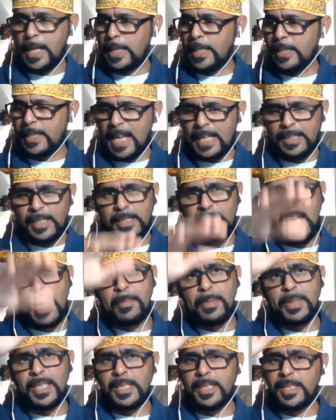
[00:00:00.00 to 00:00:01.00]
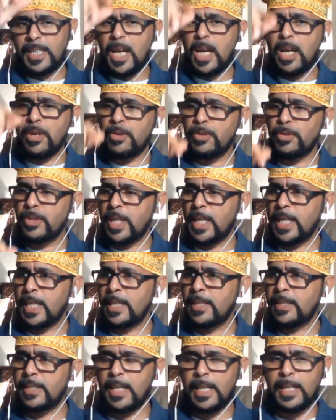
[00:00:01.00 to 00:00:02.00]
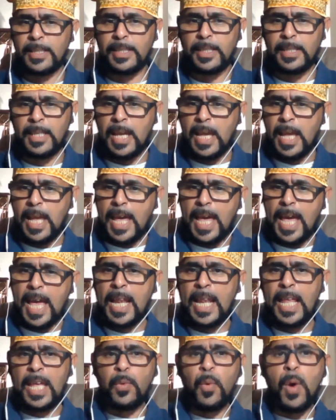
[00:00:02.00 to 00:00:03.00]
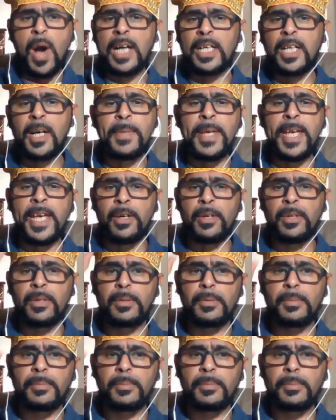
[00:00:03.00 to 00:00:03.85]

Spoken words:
he's at the top of the stairs, and he says, Elegua, come here.